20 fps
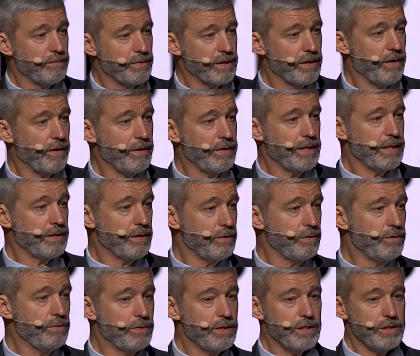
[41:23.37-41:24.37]
regarding
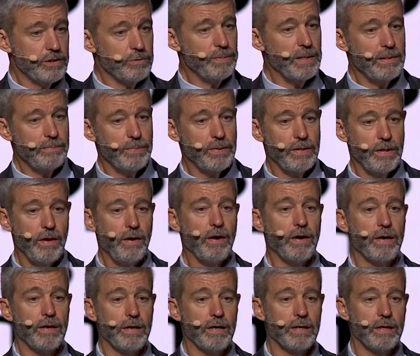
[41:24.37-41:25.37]
who these people
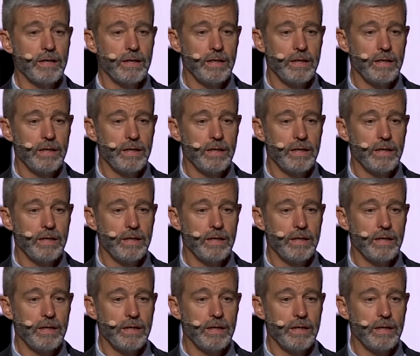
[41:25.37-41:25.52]
are,